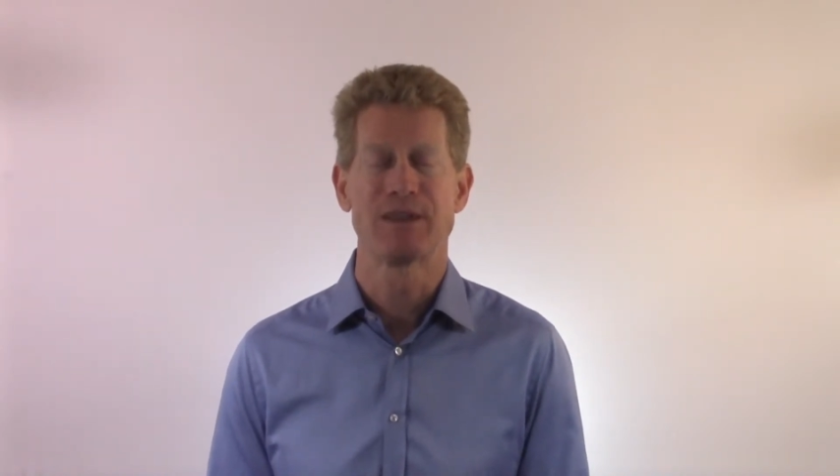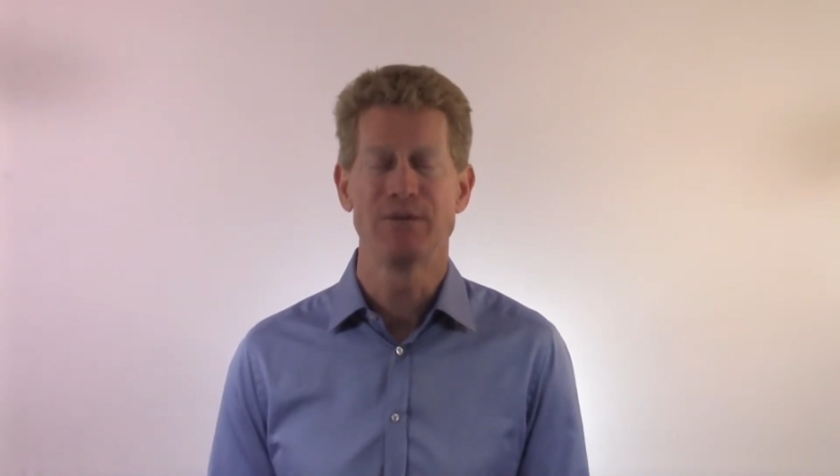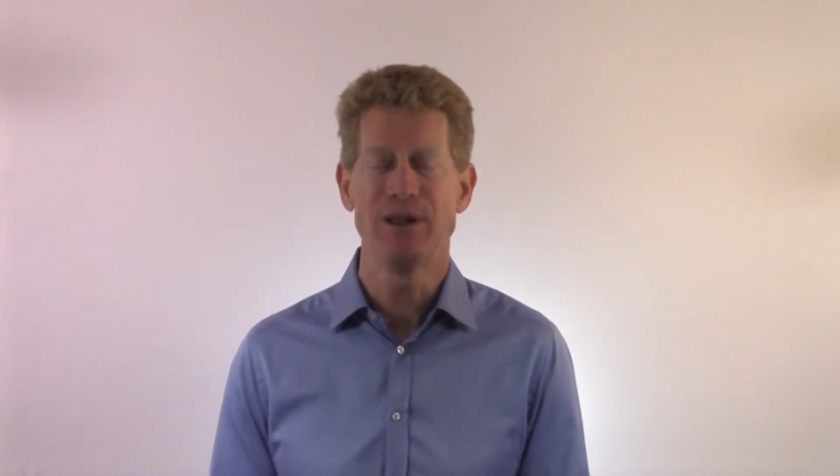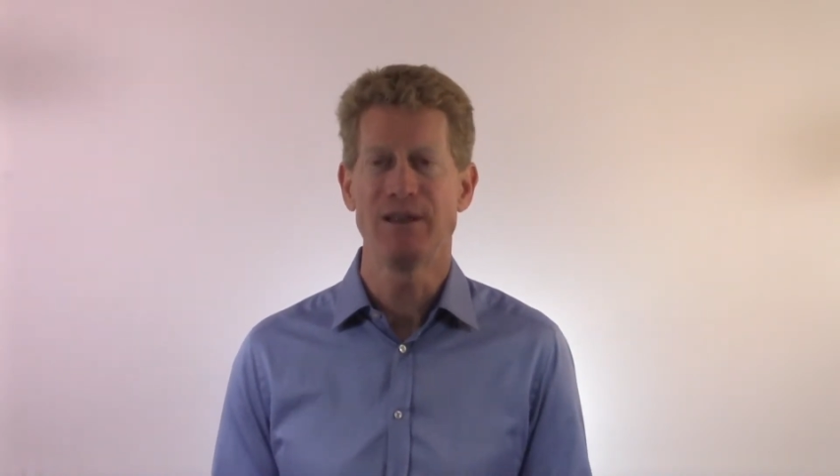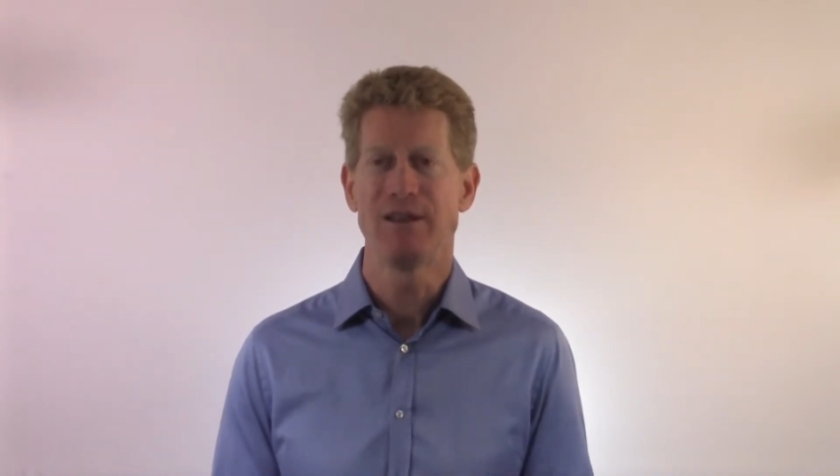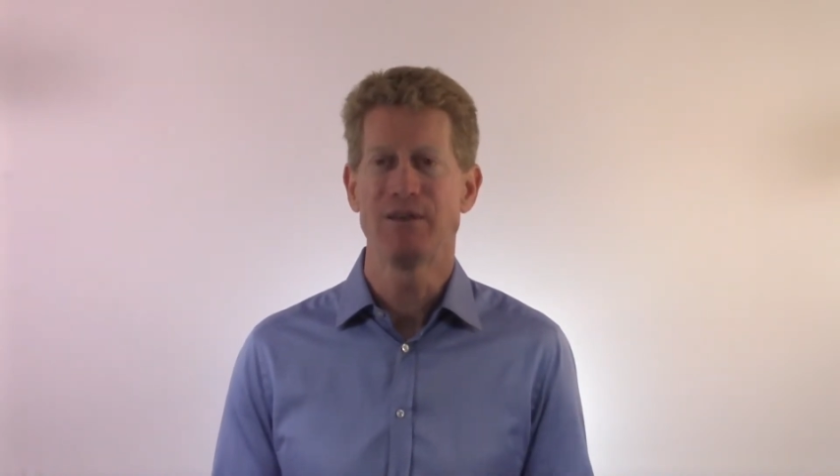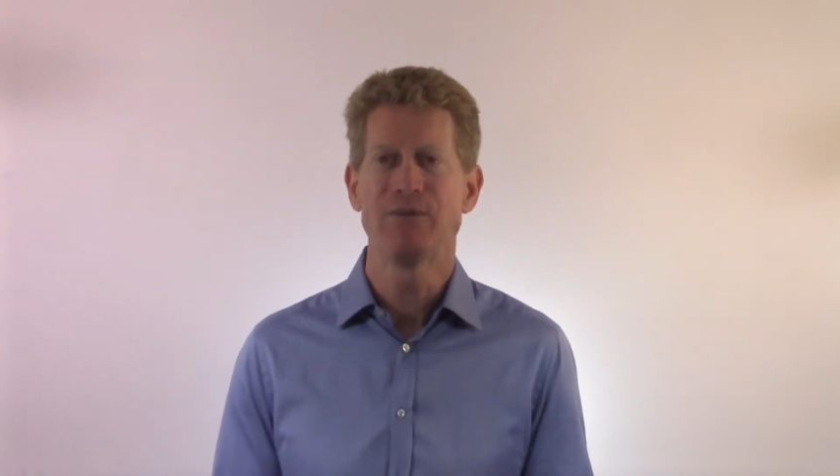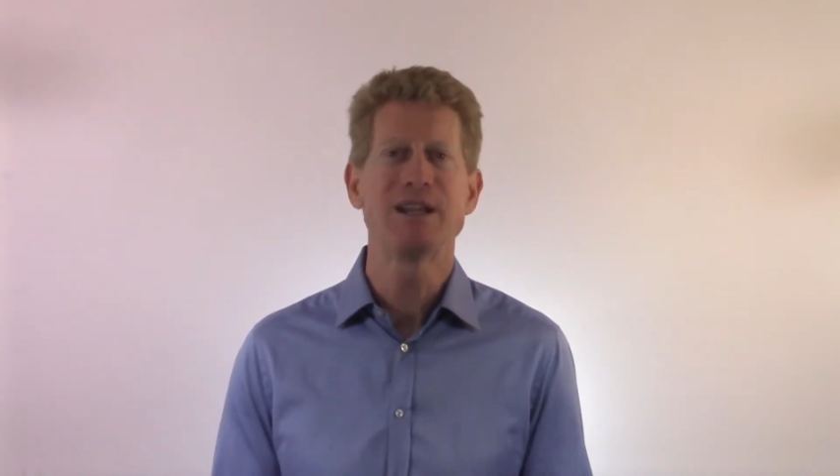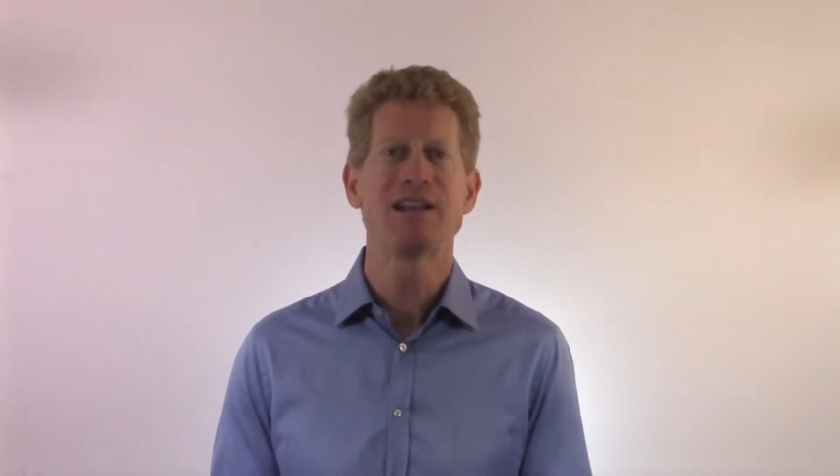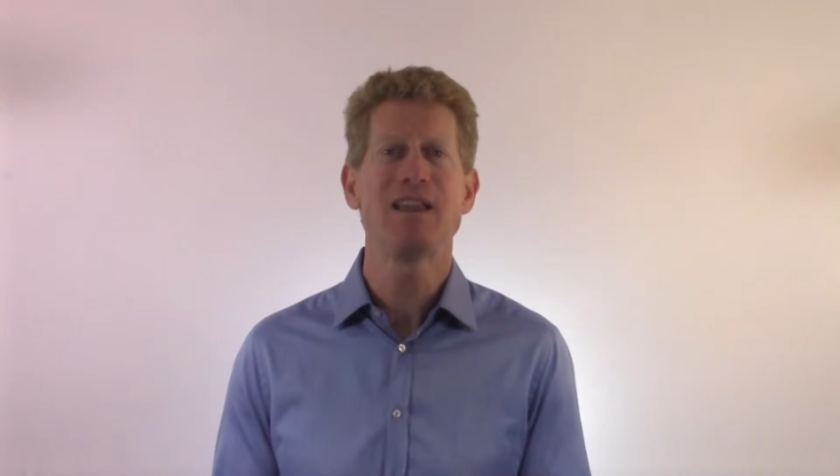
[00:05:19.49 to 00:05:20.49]
Well,
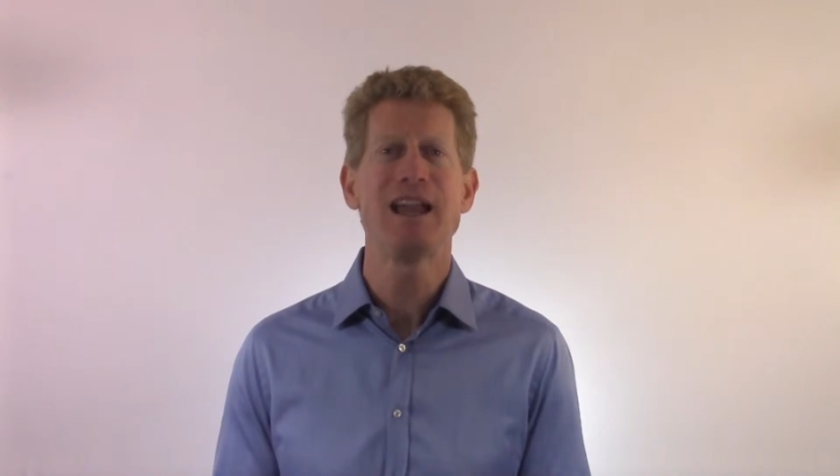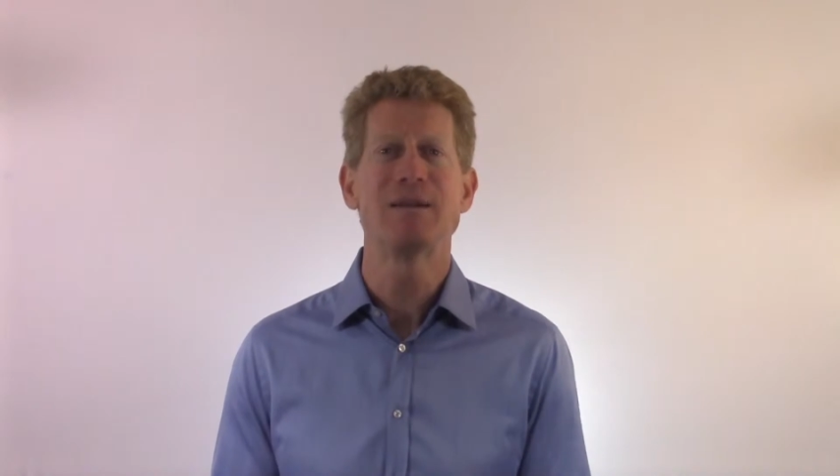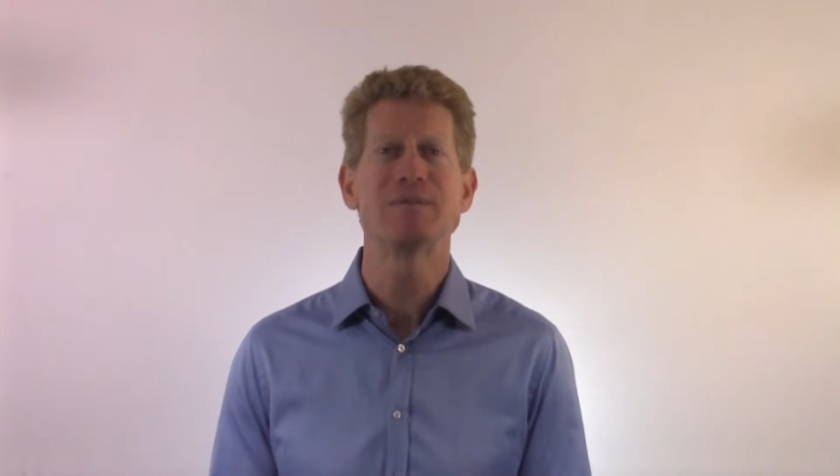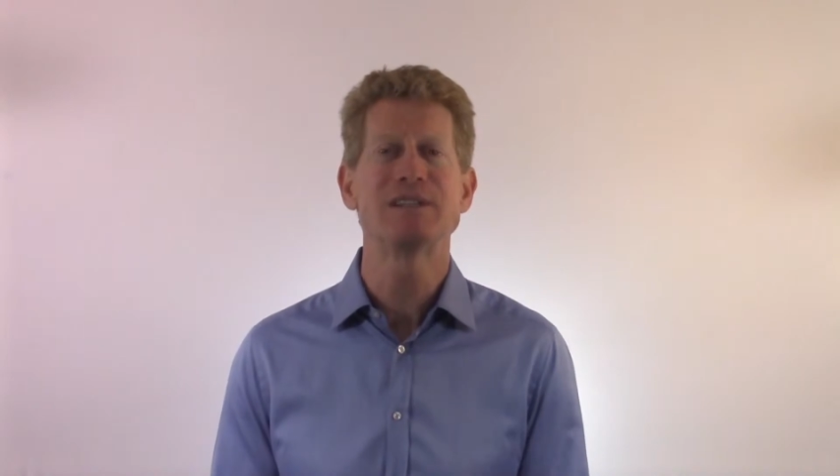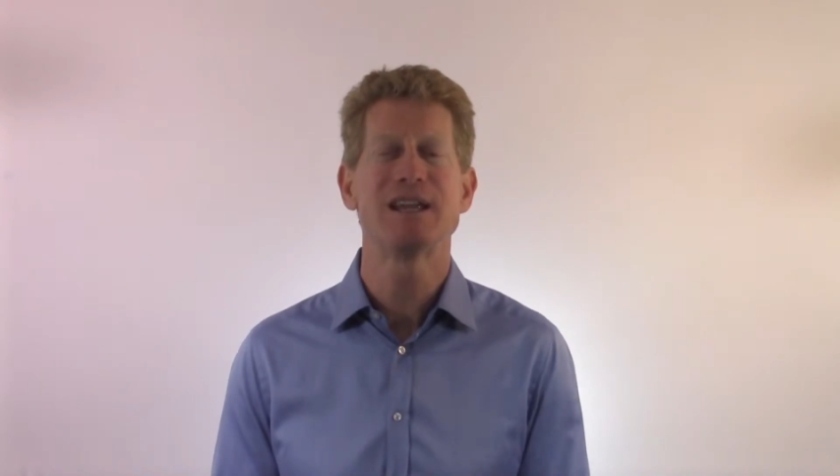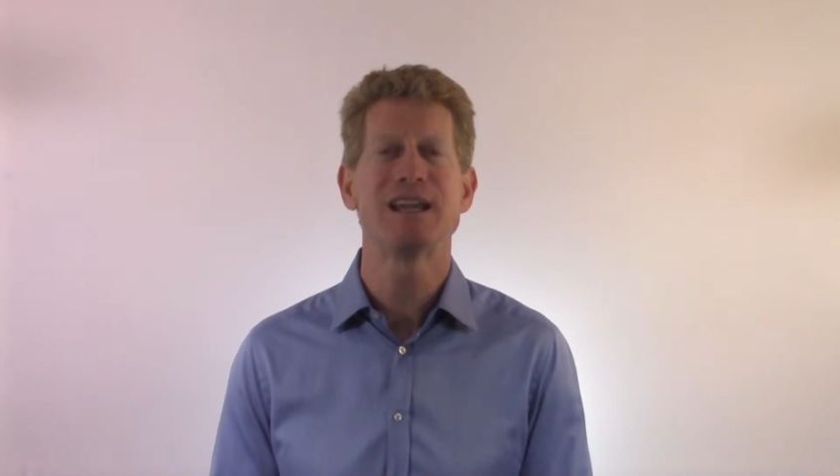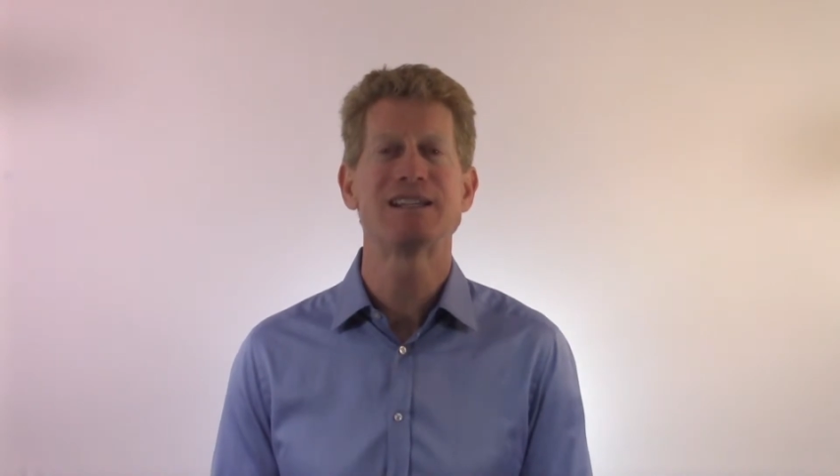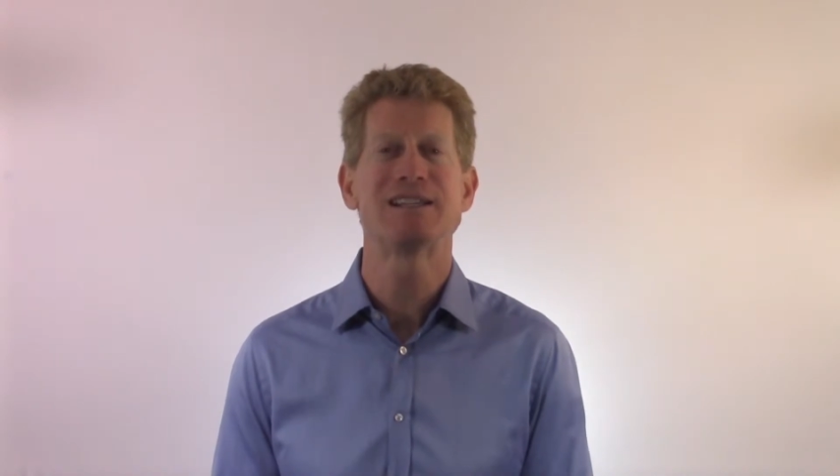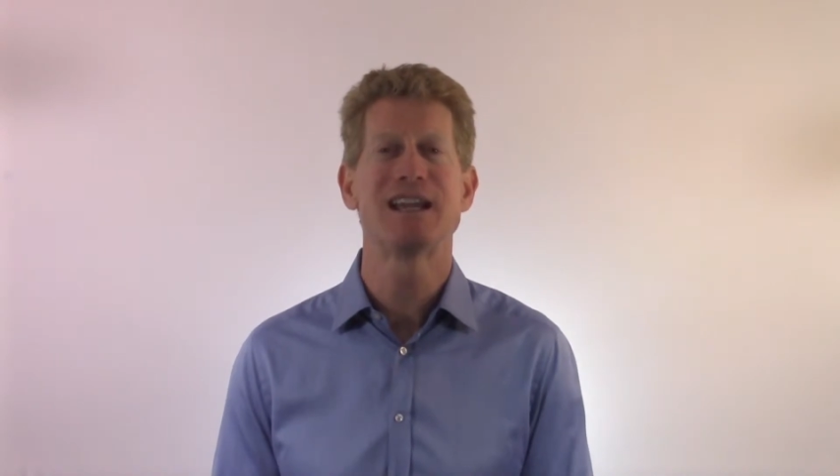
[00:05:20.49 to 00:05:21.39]
what he claims is